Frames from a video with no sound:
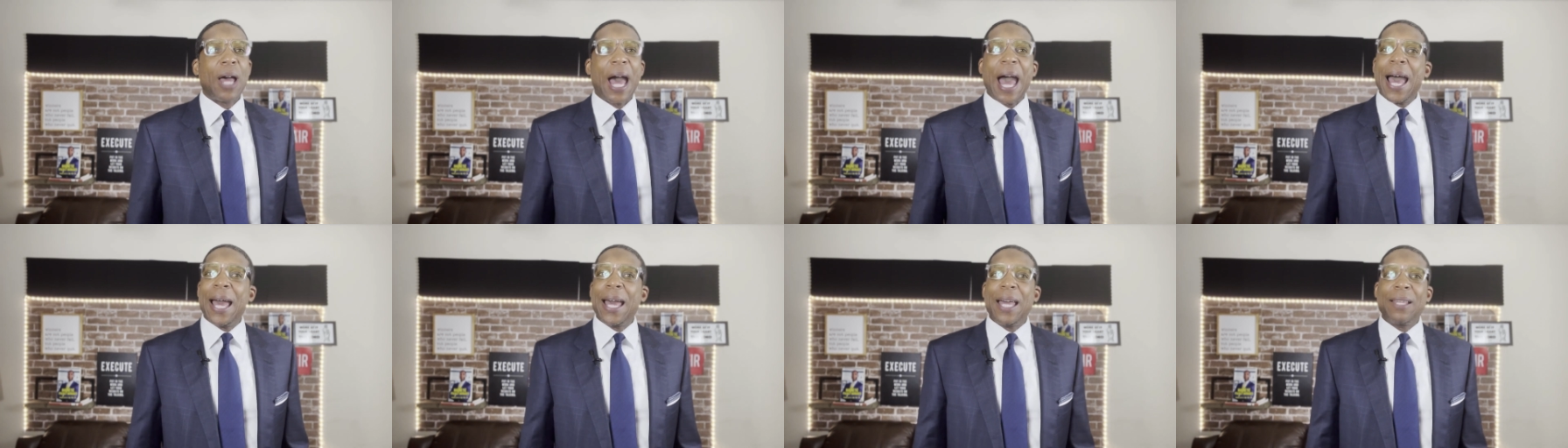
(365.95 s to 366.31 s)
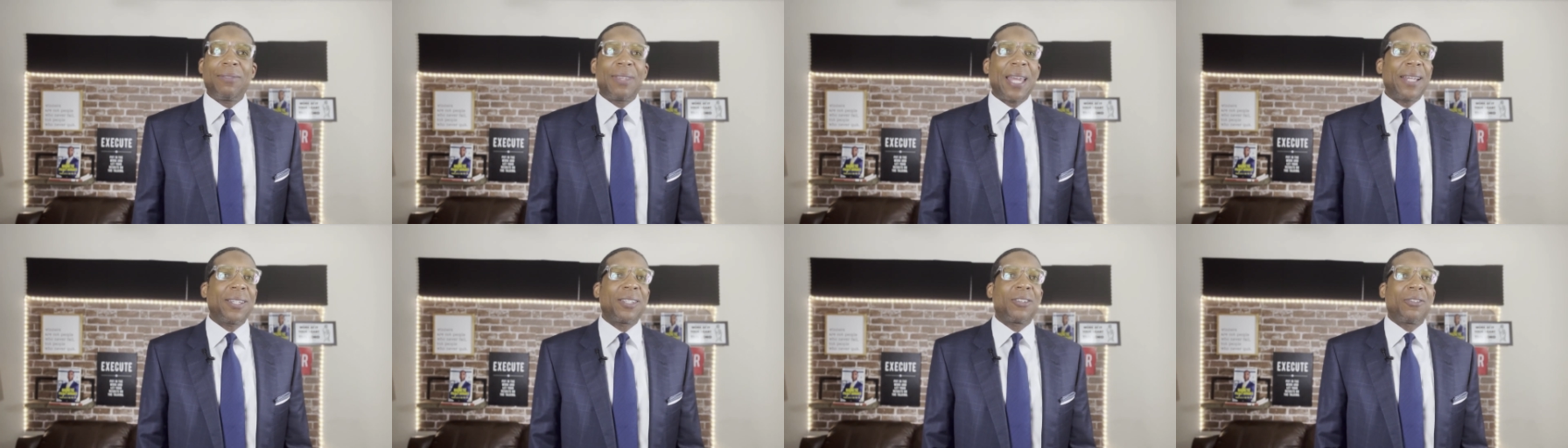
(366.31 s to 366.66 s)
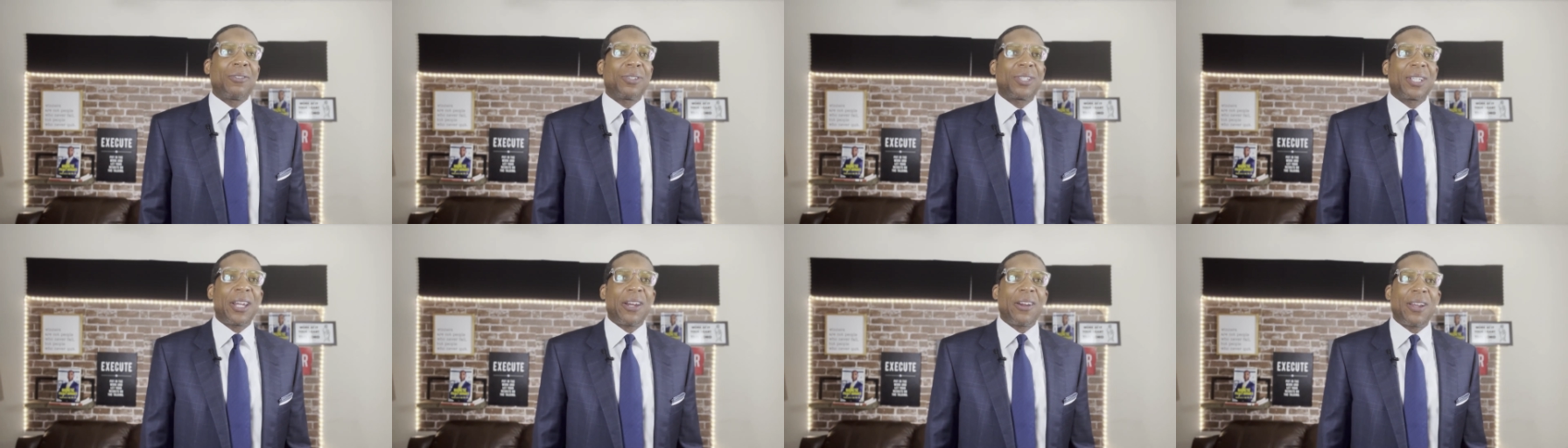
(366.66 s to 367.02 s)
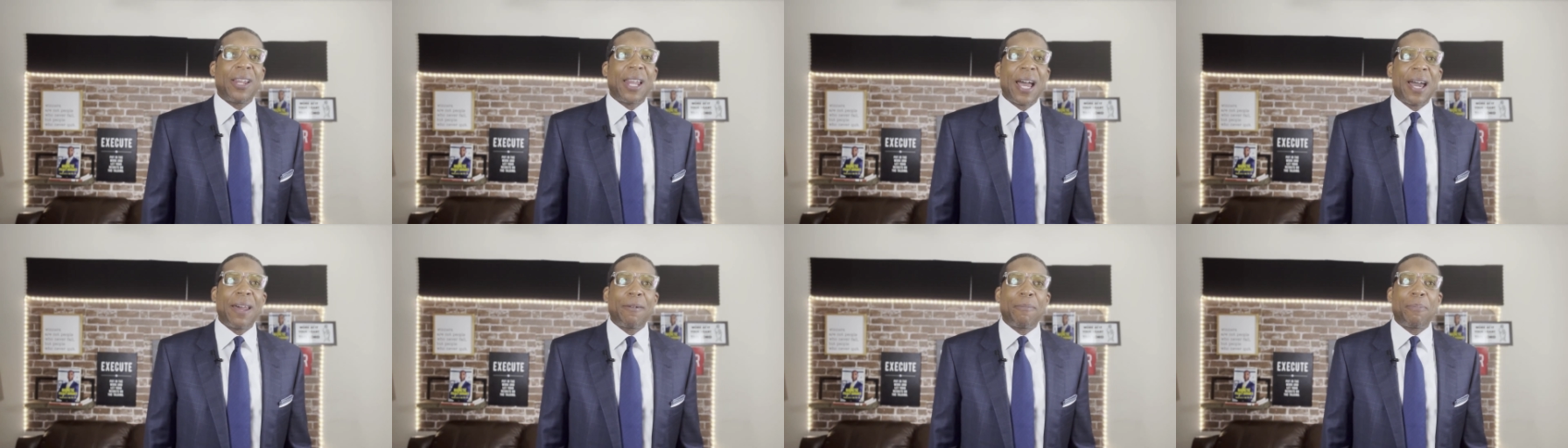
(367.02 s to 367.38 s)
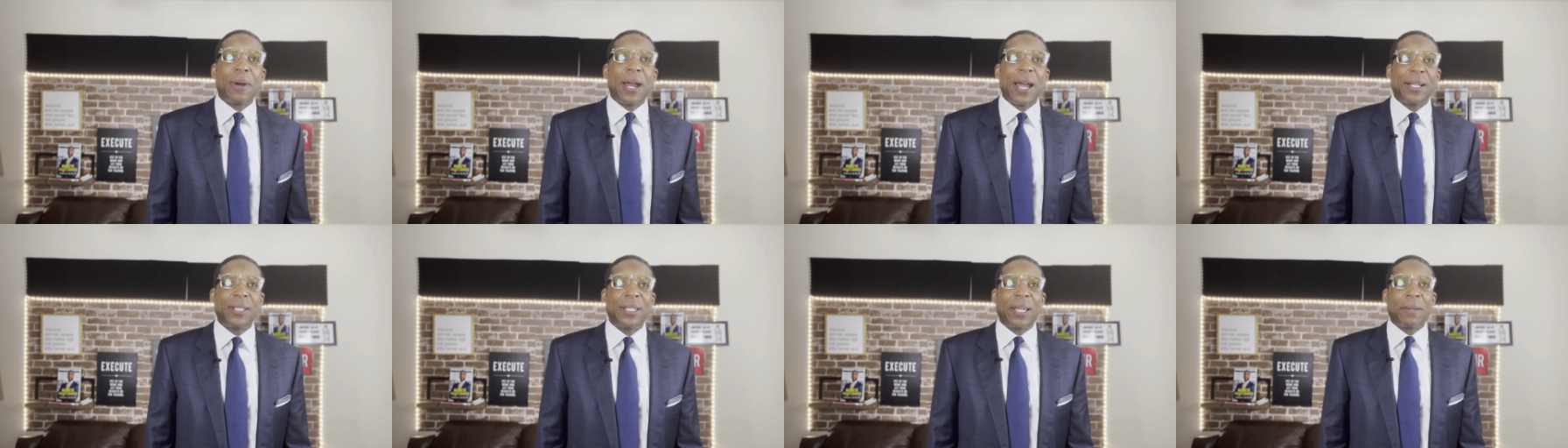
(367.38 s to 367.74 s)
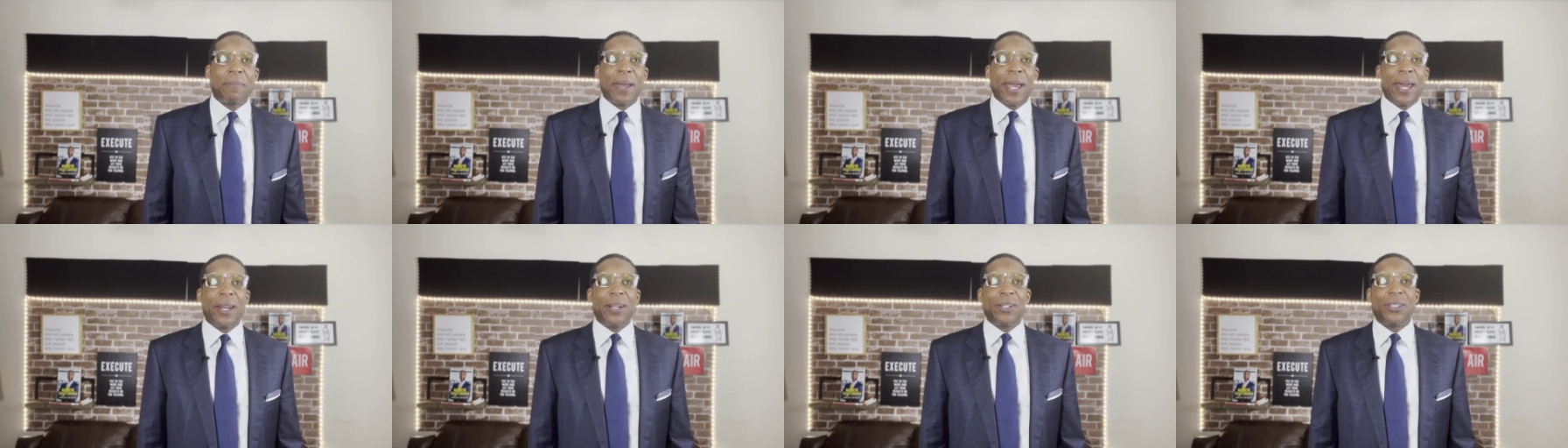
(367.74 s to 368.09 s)
I, that's going to scare a lot of project
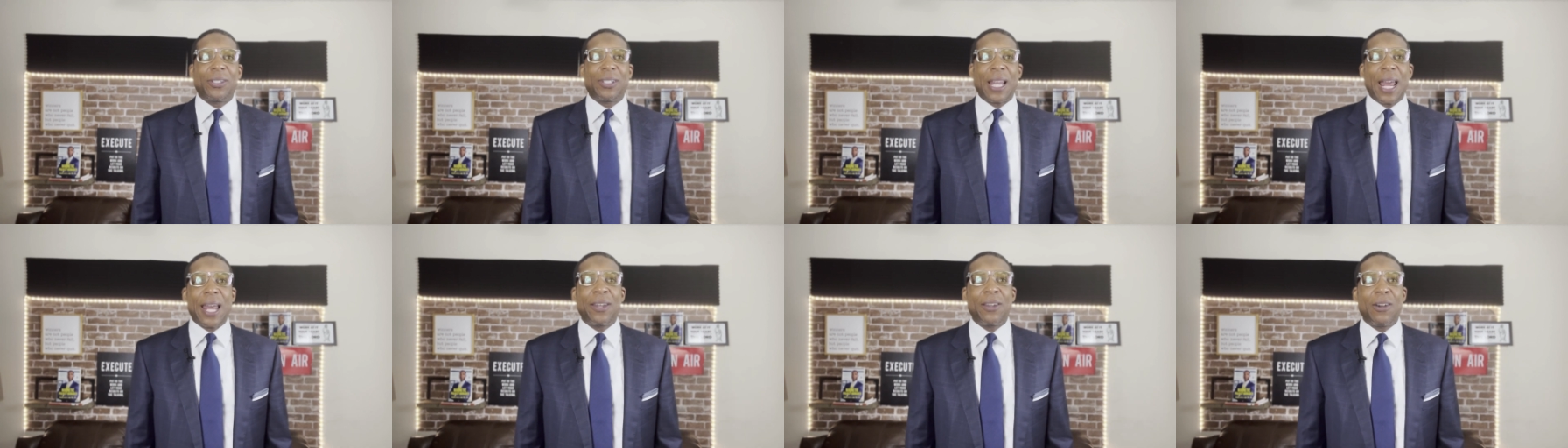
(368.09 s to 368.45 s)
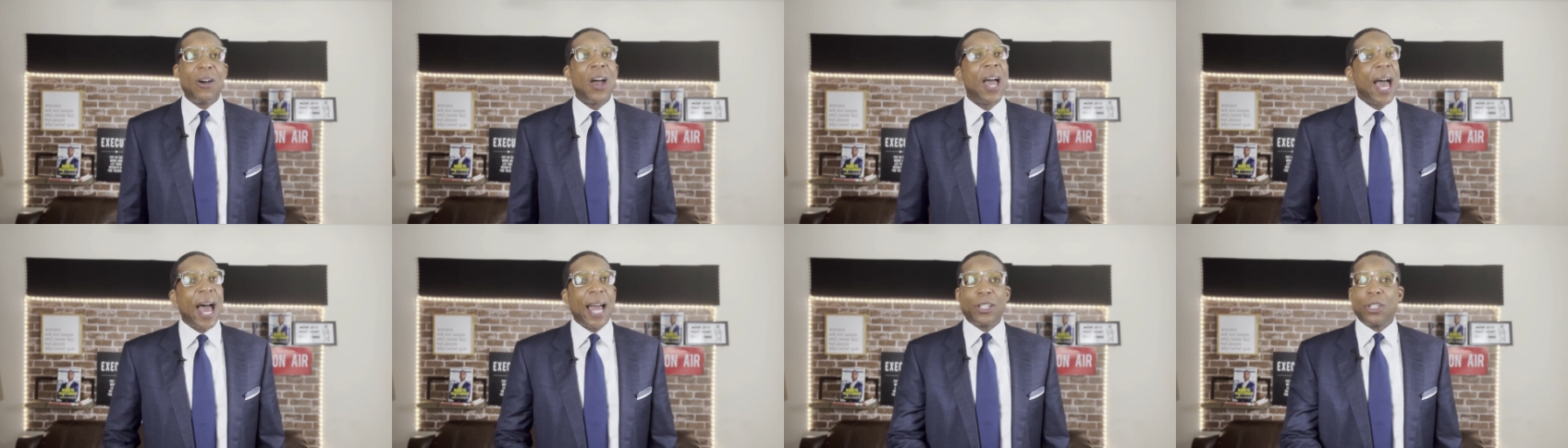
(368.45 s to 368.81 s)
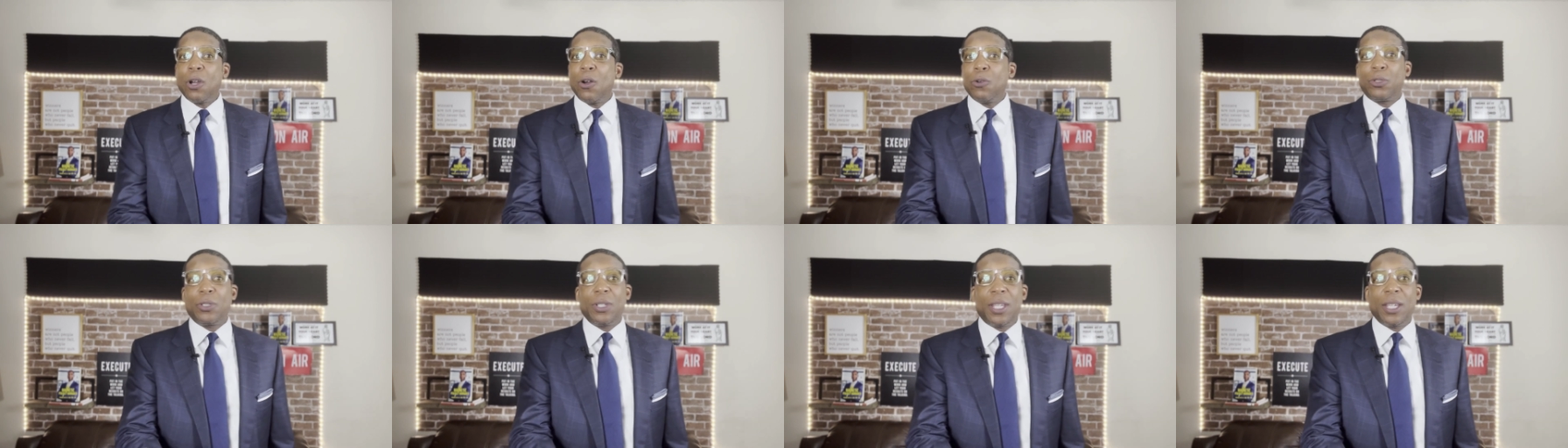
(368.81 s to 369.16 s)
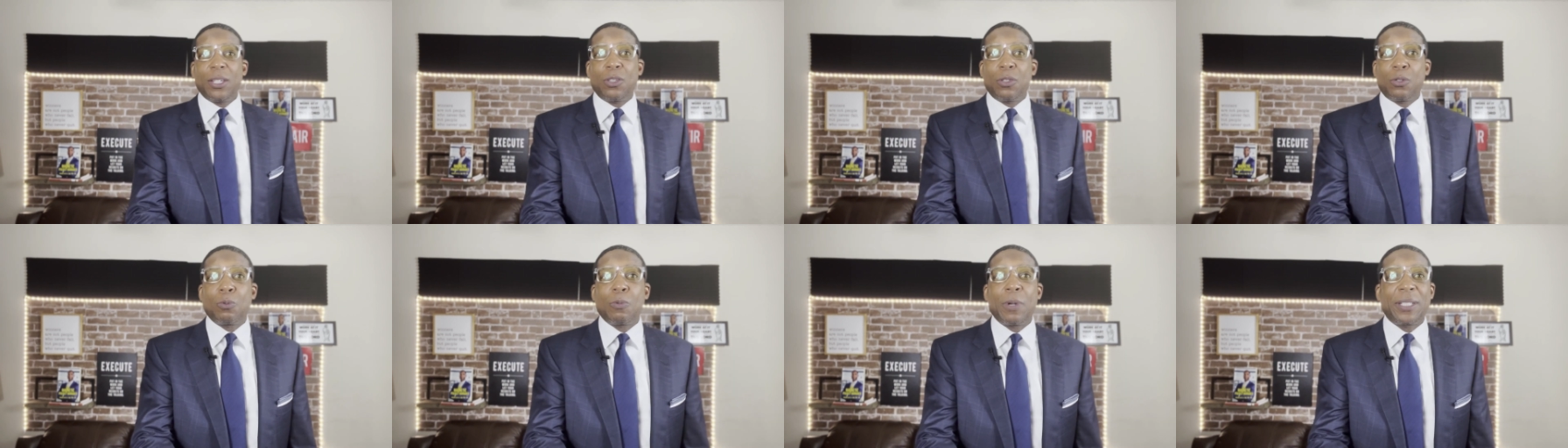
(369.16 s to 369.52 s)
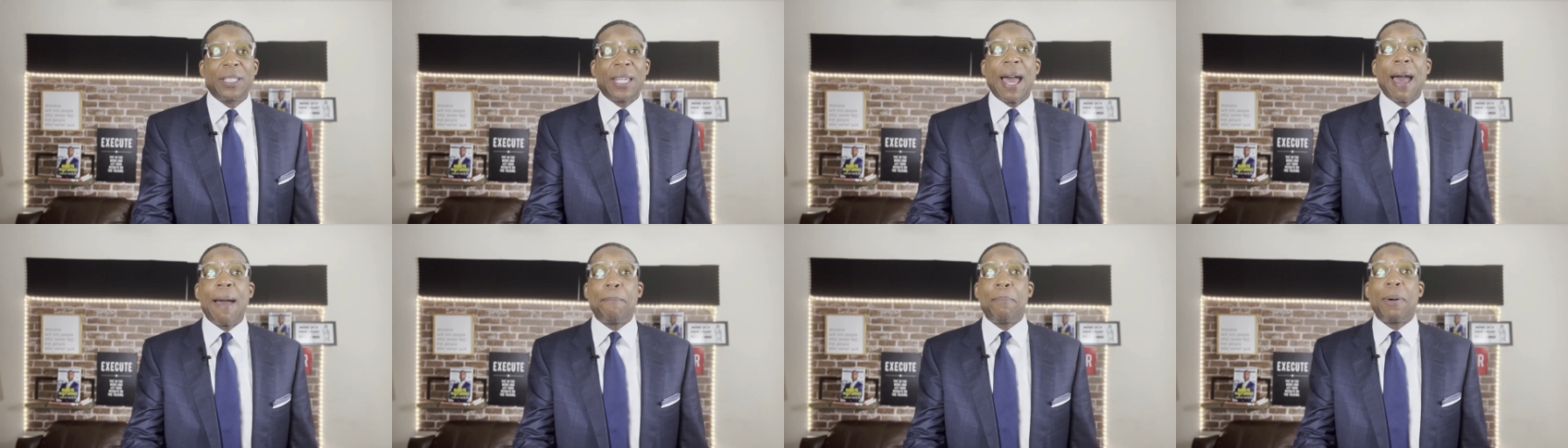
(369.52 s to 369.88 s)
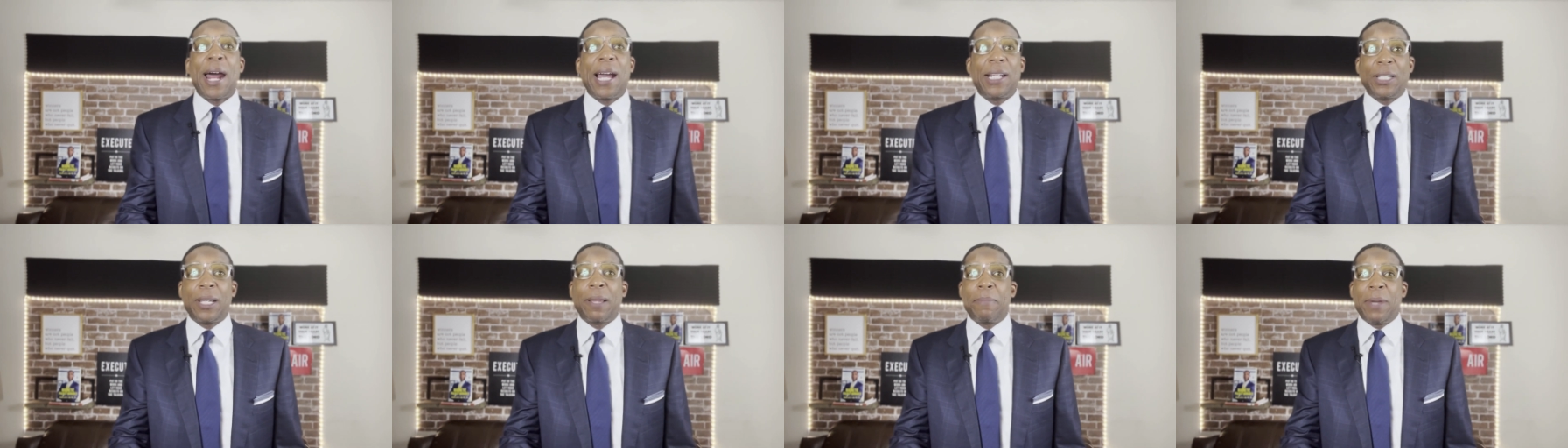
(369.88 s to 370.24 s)
managers. I know. I told you this is what top
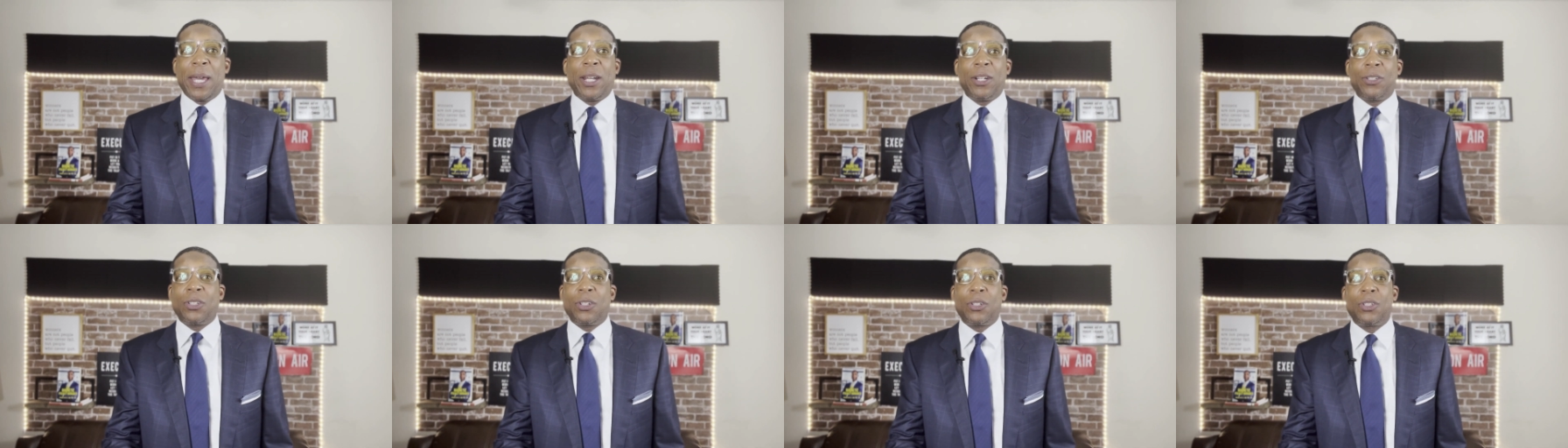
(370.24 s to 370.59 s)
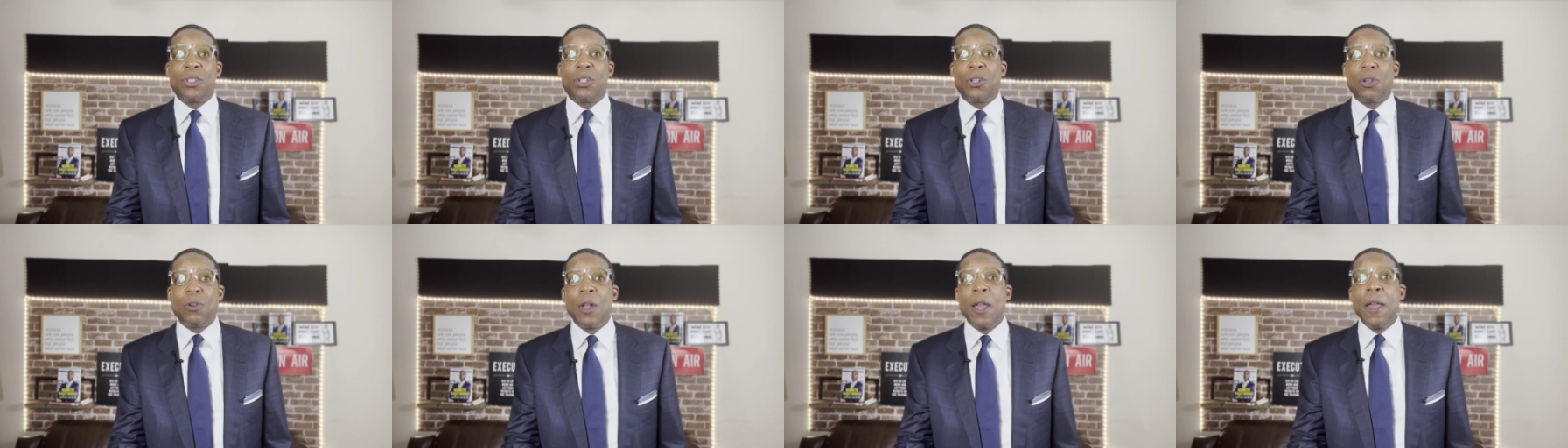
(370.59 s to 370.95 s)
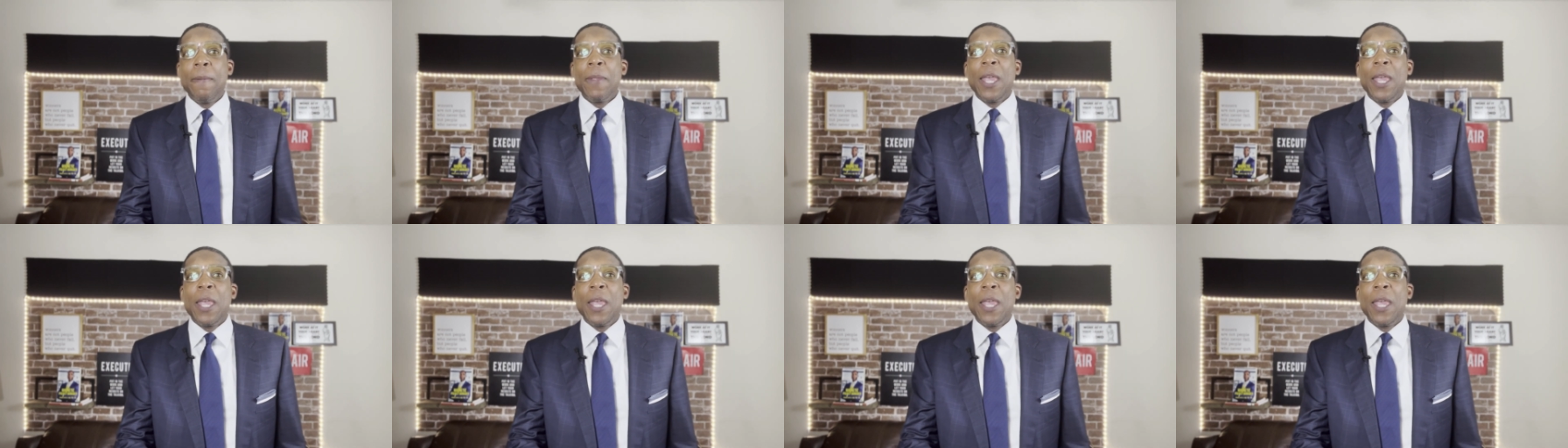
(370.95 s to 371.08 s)
project managers do.